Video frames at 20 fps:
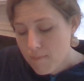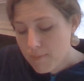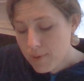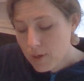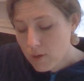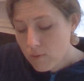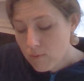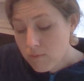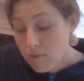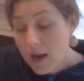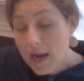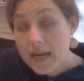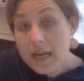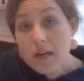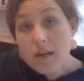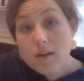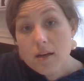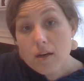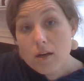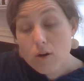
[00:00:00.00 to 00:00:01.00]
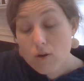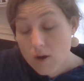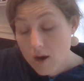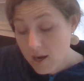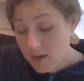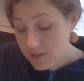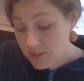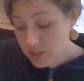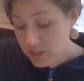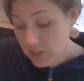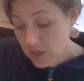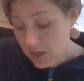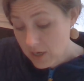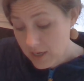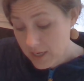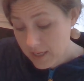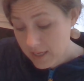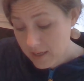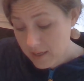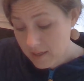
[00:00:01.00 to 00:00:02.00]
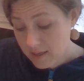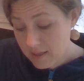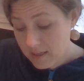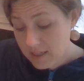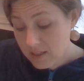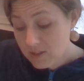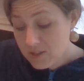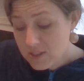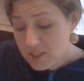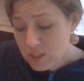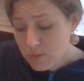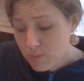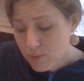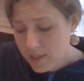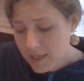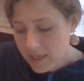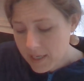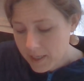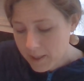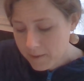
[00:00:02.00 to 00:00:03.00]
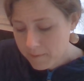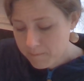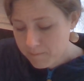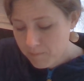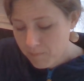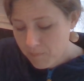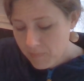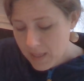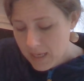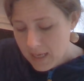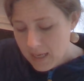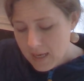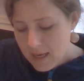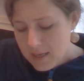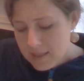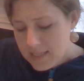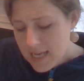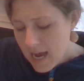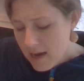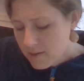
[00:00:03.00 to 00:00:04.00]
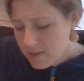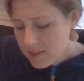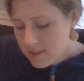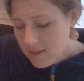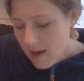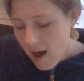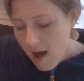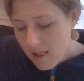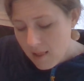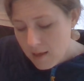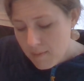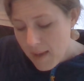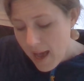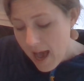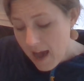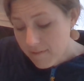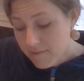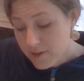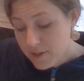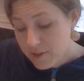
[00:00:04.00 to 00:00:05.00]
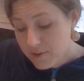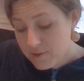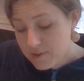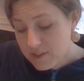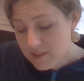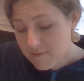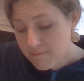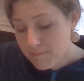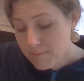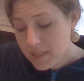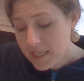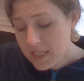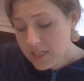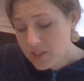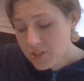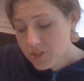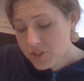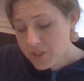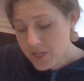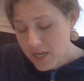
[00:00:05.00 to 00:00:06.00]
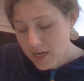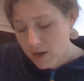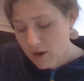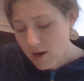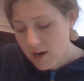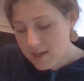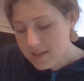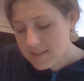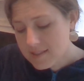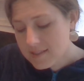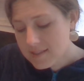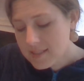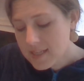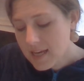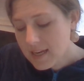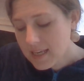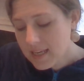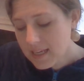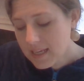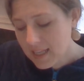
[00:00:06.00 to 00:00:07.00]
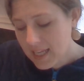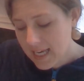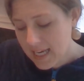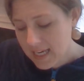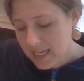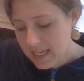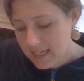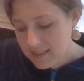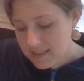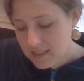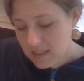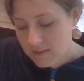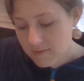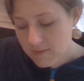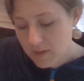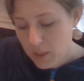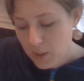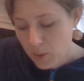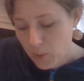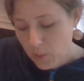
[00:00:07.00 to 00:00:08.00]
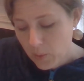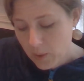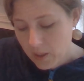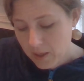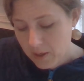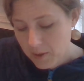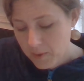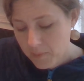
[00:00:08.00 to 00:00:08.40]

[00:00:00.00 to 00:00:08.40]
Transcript: but right across Narnia in spring, down solemn avenues of beech and across sunny glades of oak,